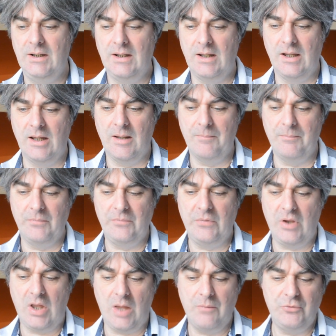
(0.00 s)

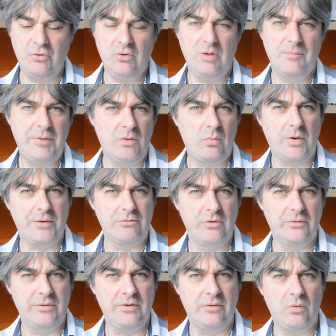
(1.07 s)
I'm doing a bit of
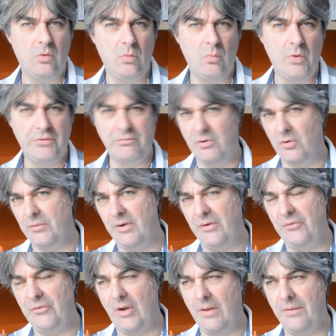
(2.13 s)
weathering on
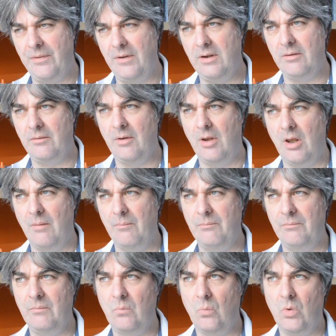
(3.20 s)
this. I think
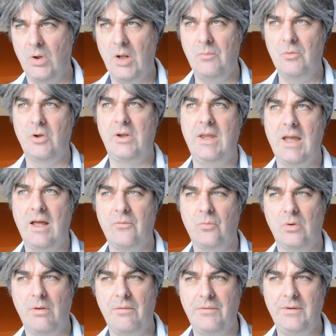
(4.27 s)
what I'm looking at,
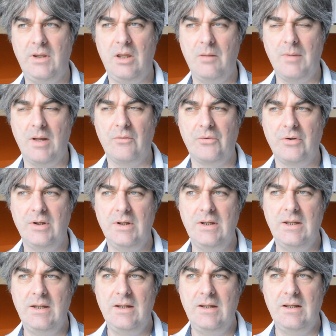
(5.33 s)
what I'm thinking about,
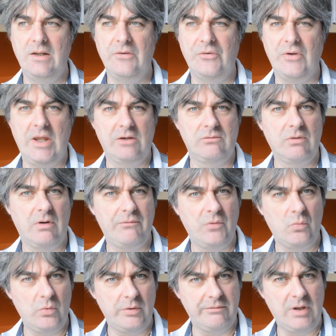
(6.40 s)
is an aircraft
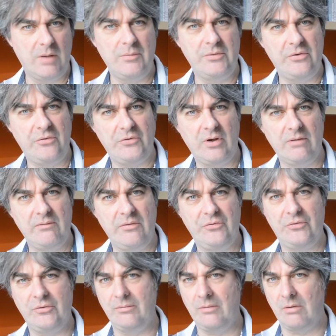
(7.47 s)
that would have come into
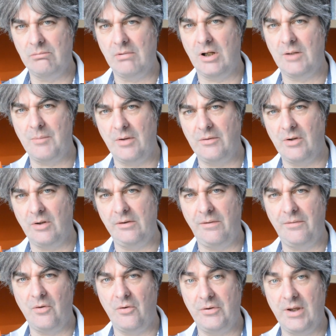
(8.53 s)
service around about
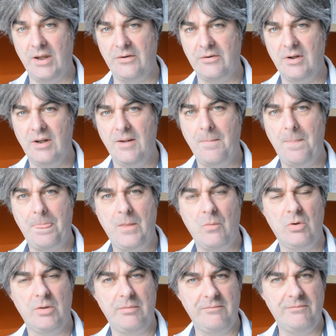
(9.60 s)
1938,
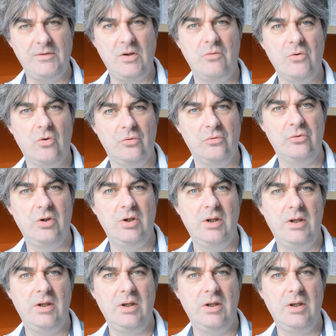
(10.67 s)
would have been flown on